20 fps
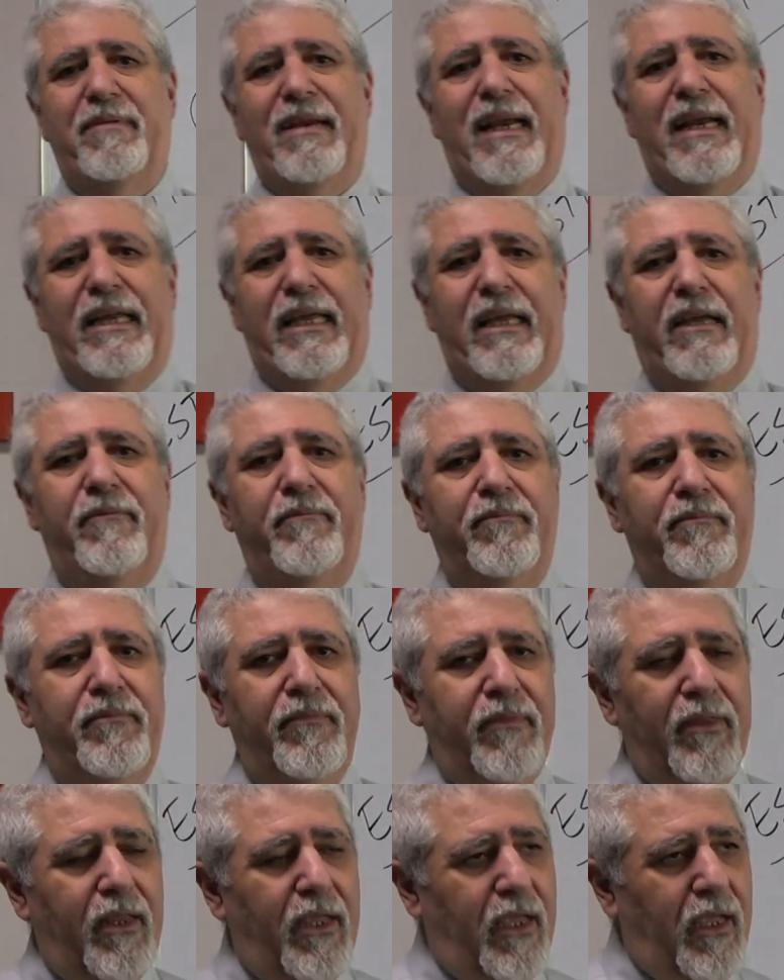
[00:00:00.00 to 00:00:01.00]
planning,
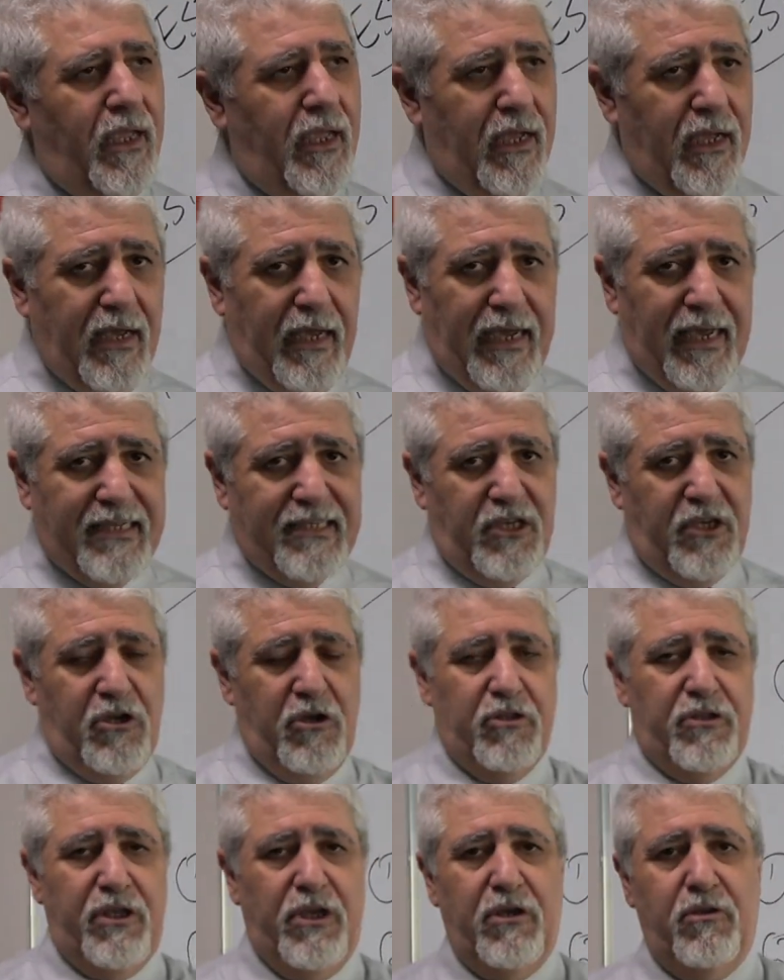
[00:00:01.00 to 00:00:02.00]

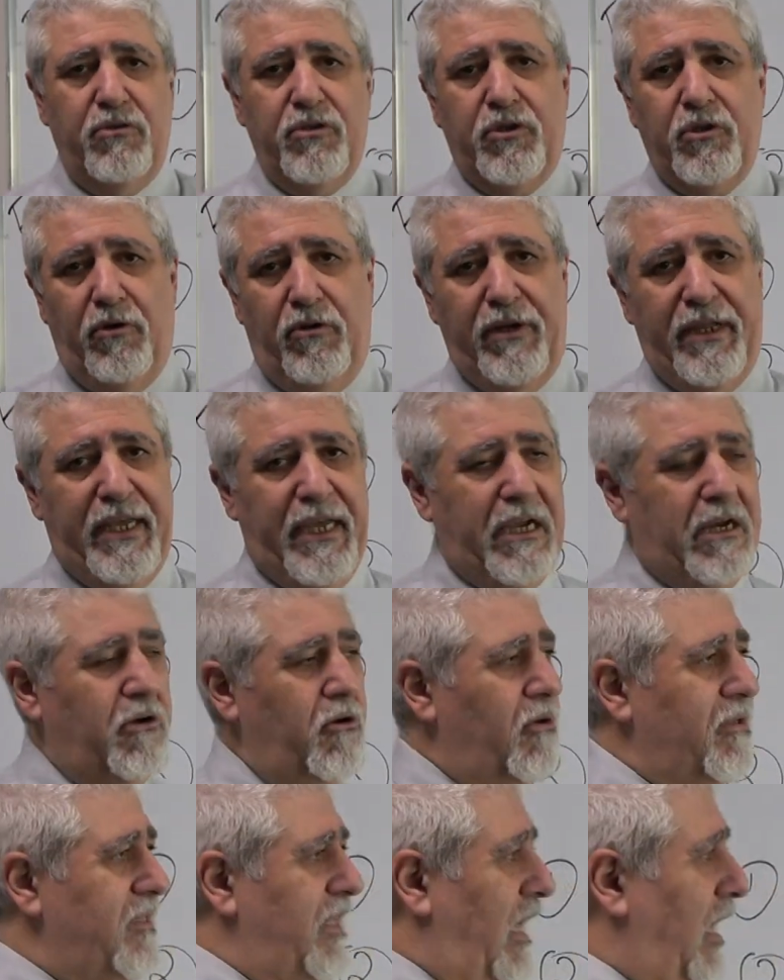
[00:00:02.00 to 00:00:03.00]
executing, controlling, and
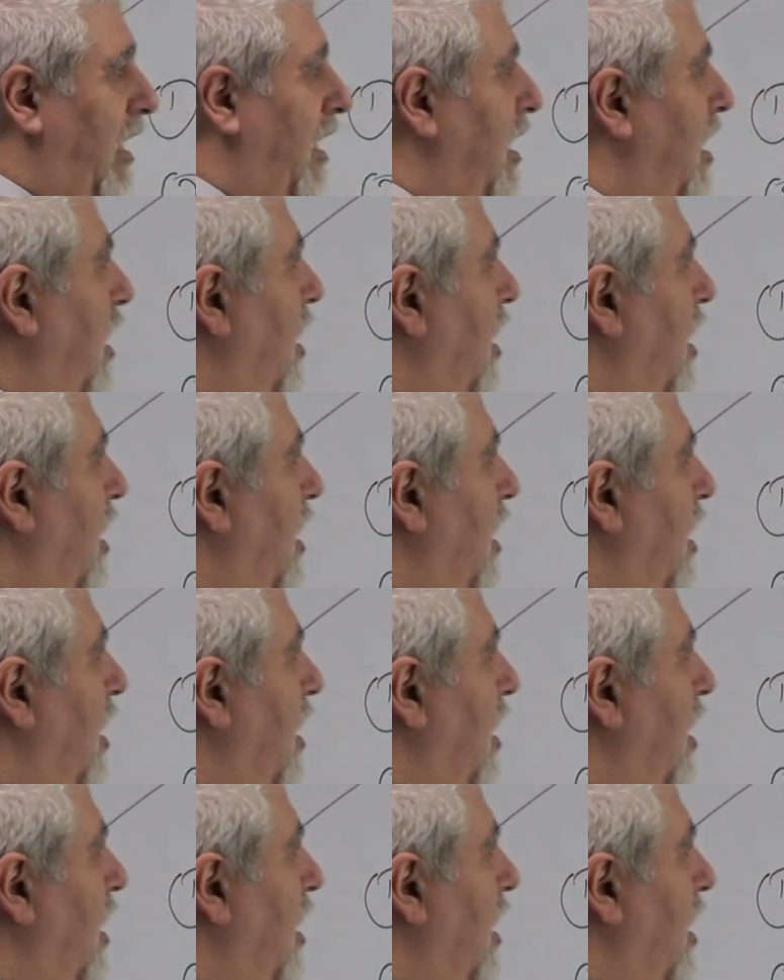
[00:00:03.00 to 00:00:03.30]
closing.